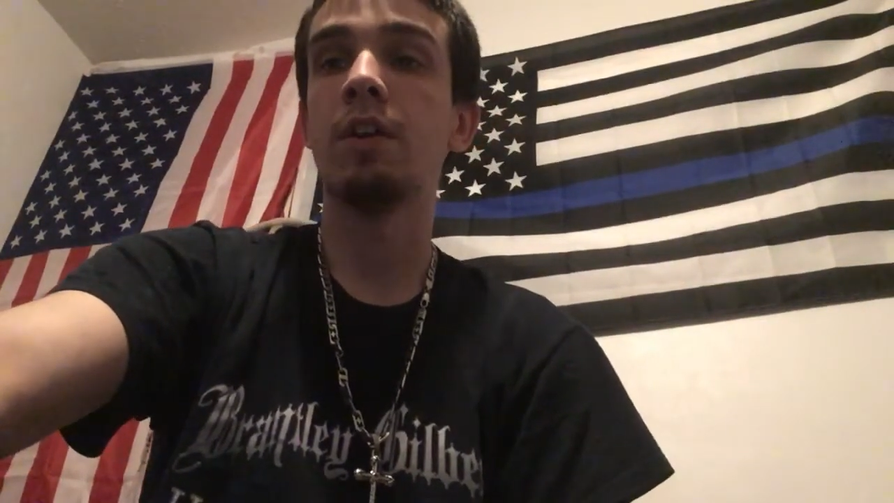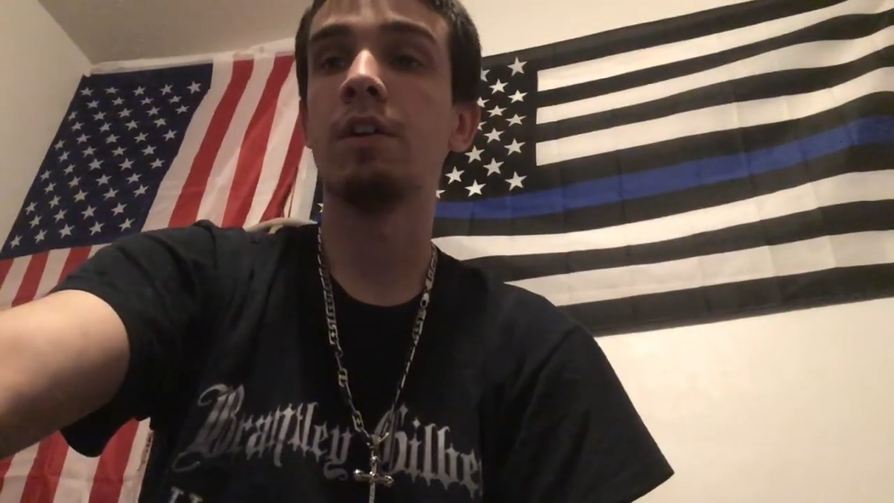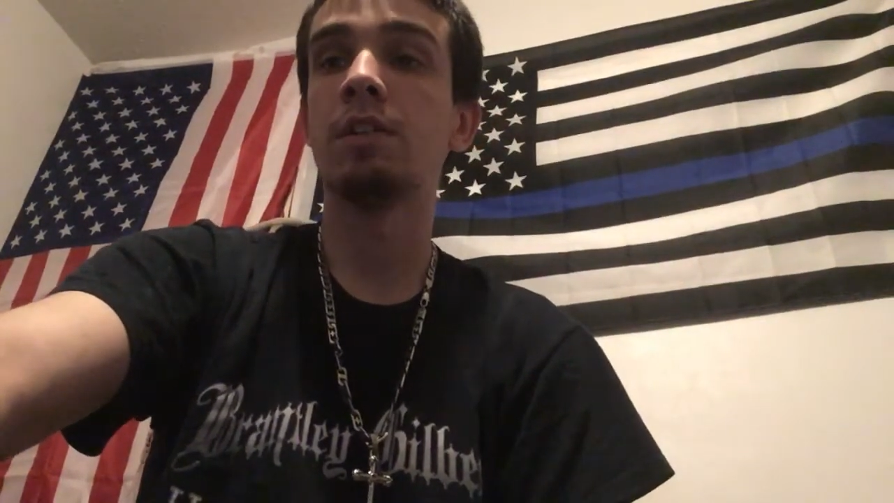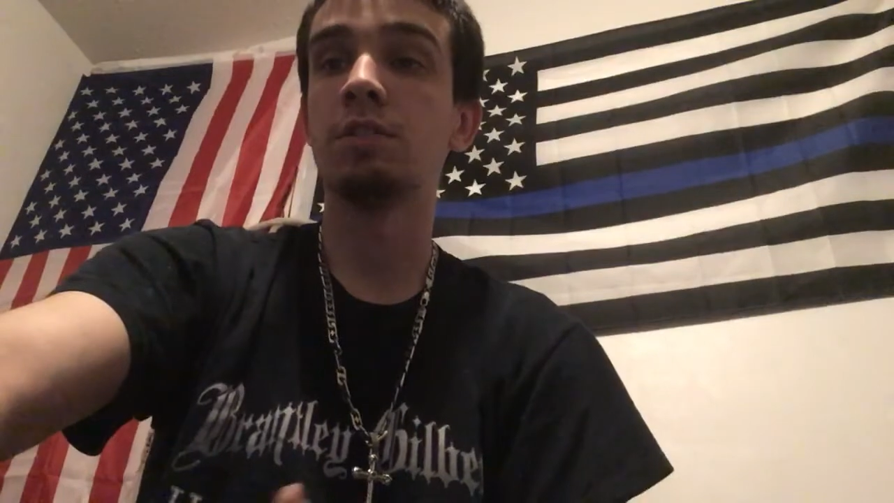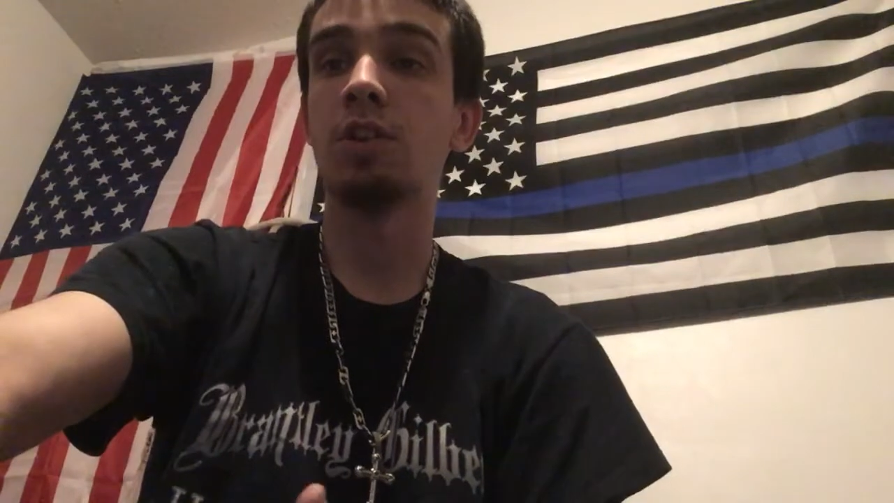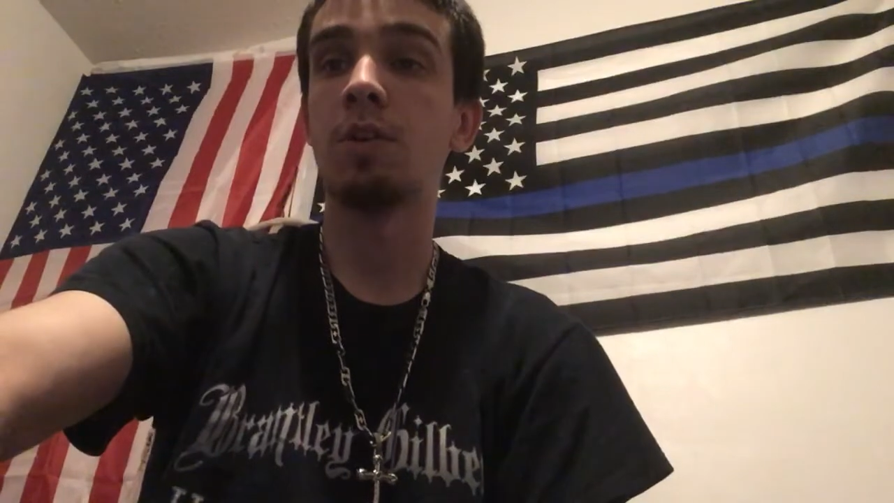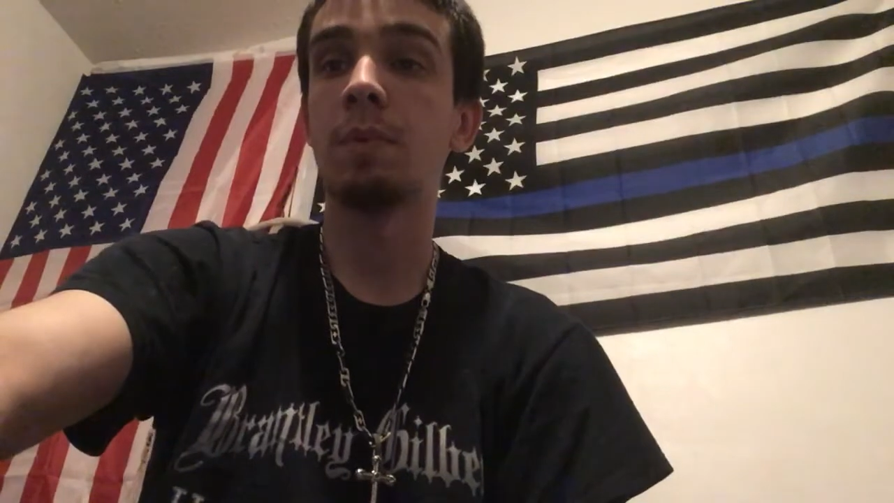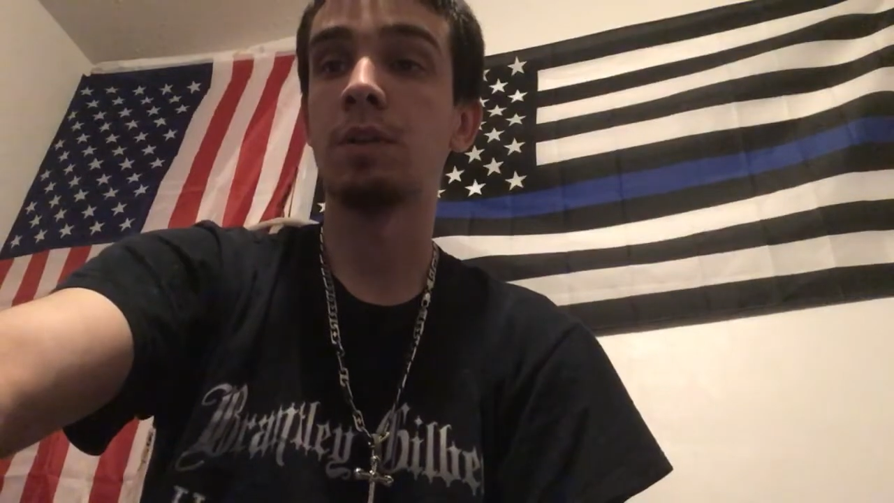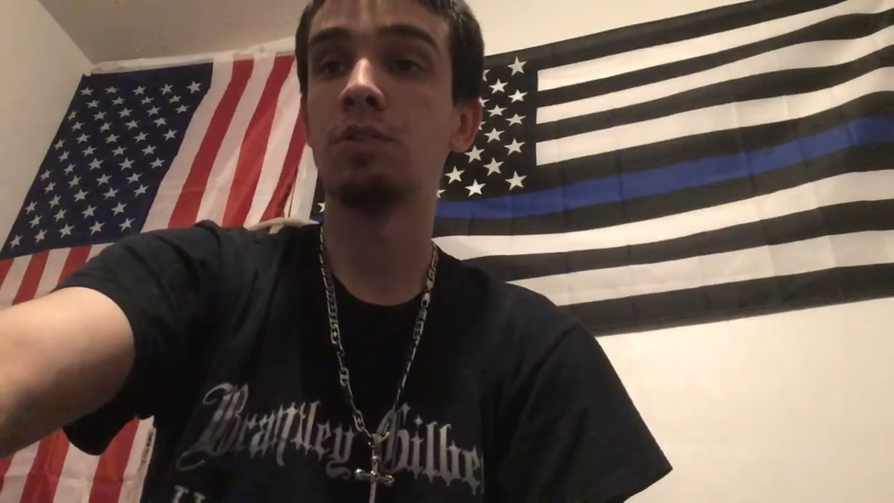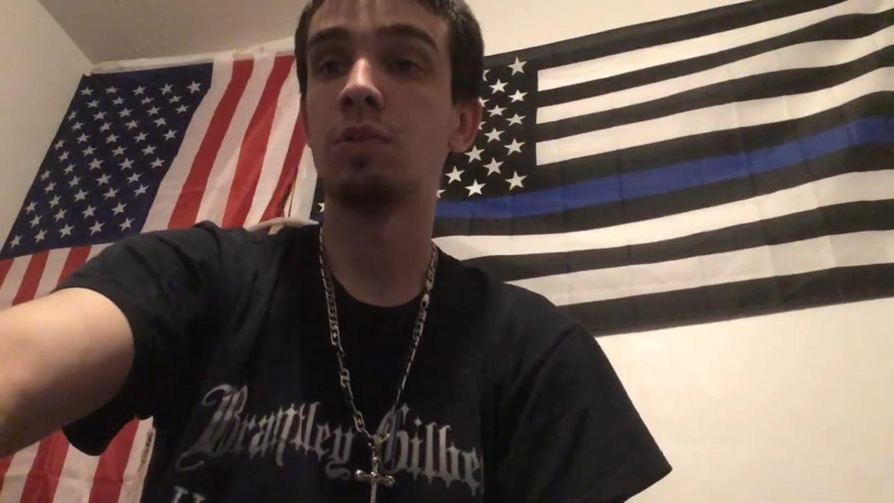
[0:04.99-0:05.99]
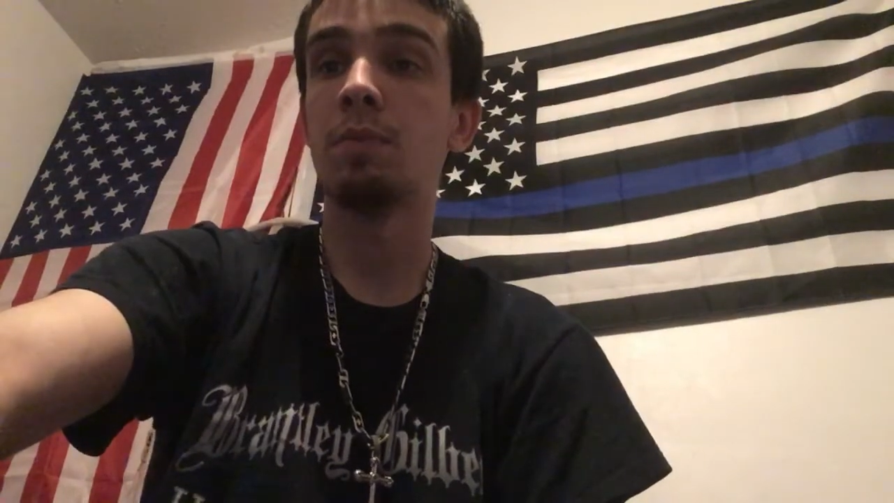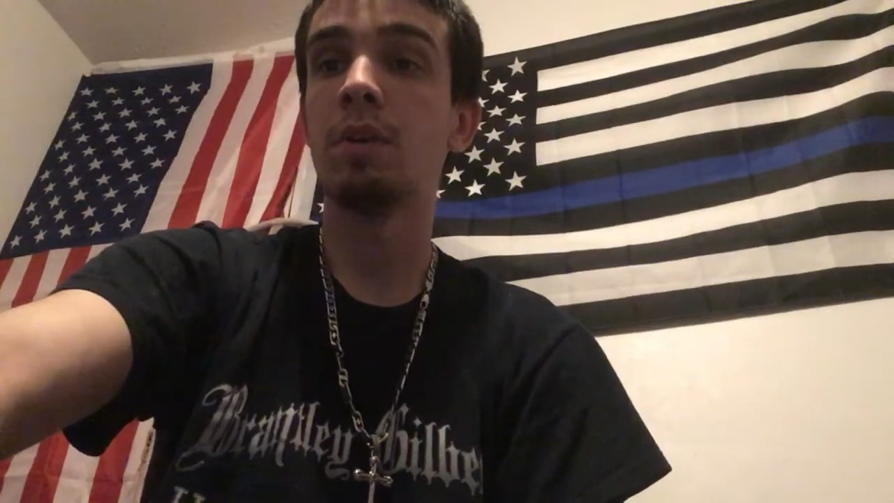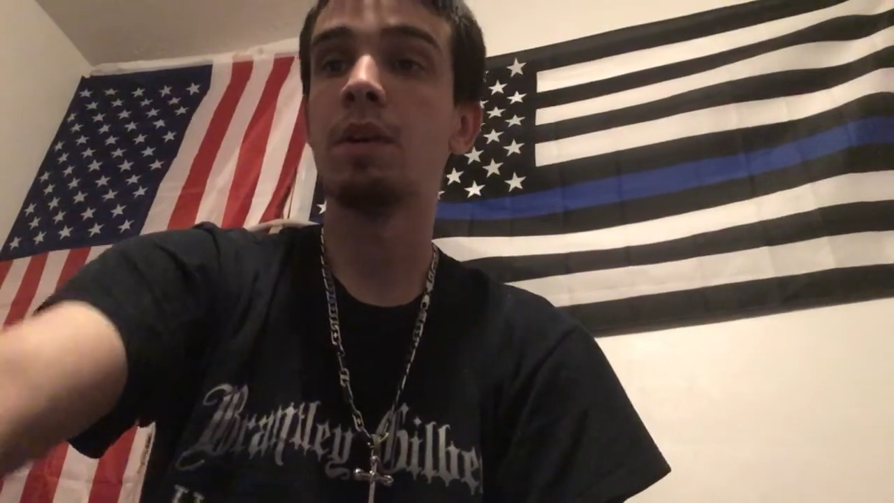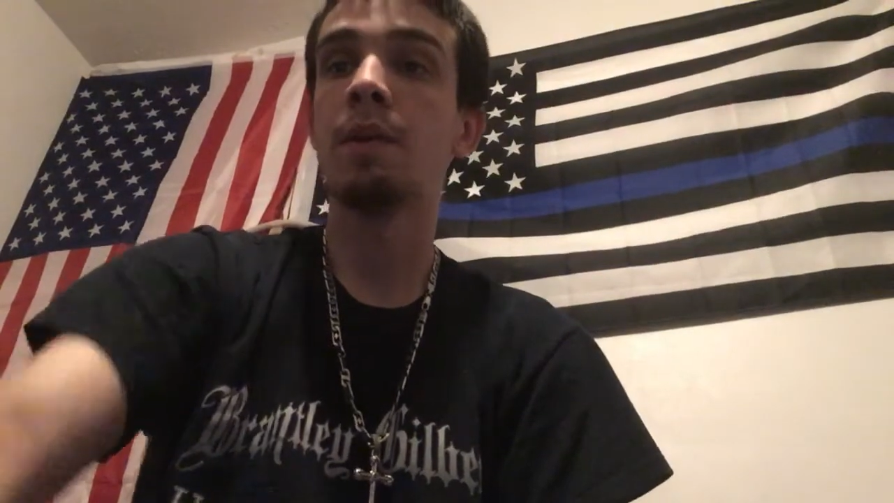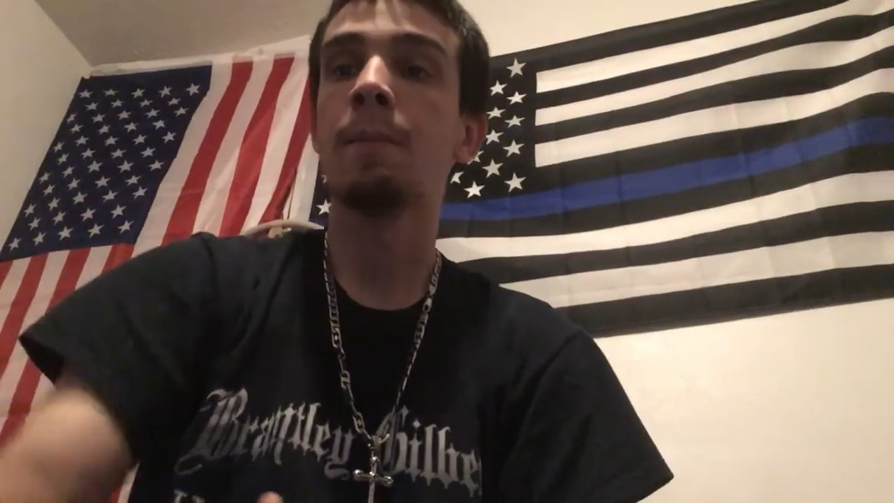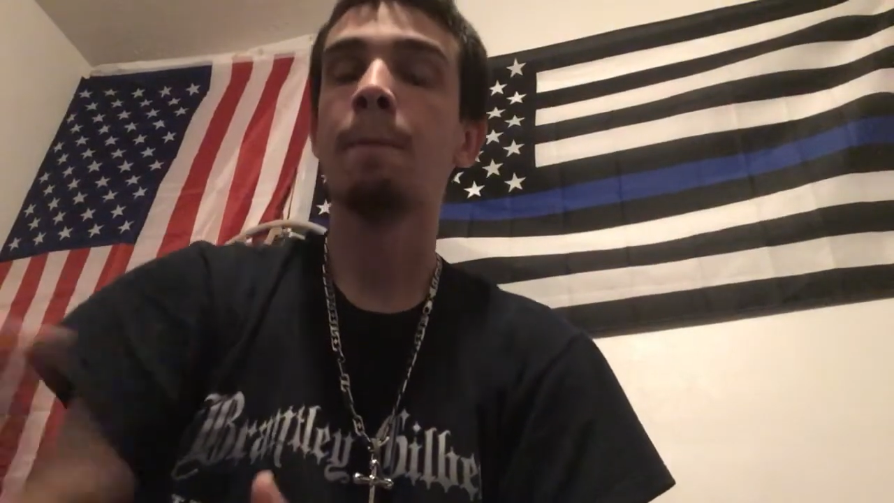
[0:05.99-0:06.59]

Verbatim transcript: very disturbing to me.